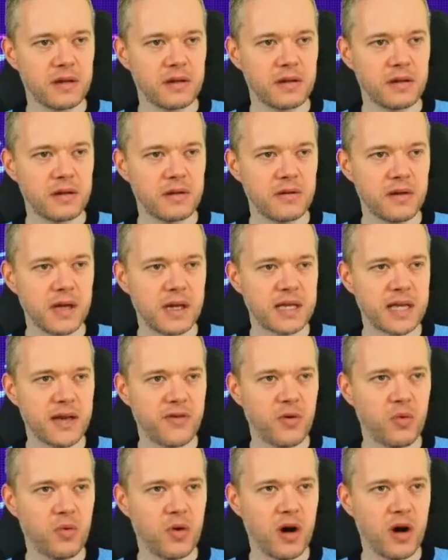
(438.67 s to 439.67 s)
Let's have a
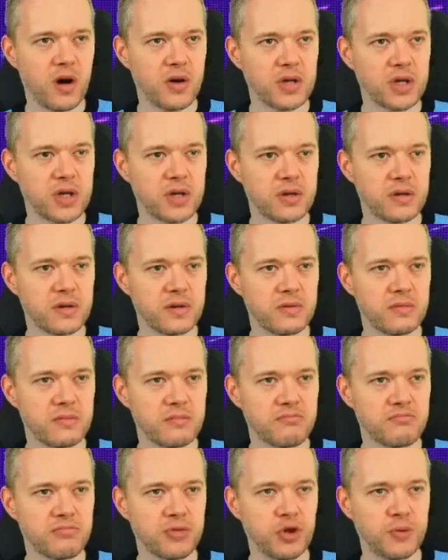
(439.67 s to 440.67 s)
watch.
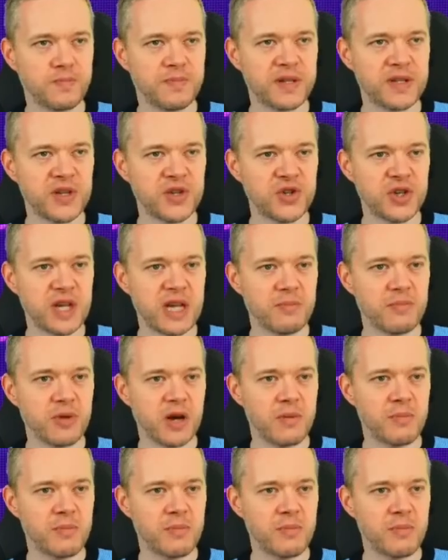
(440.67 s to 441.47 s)
Good positioning by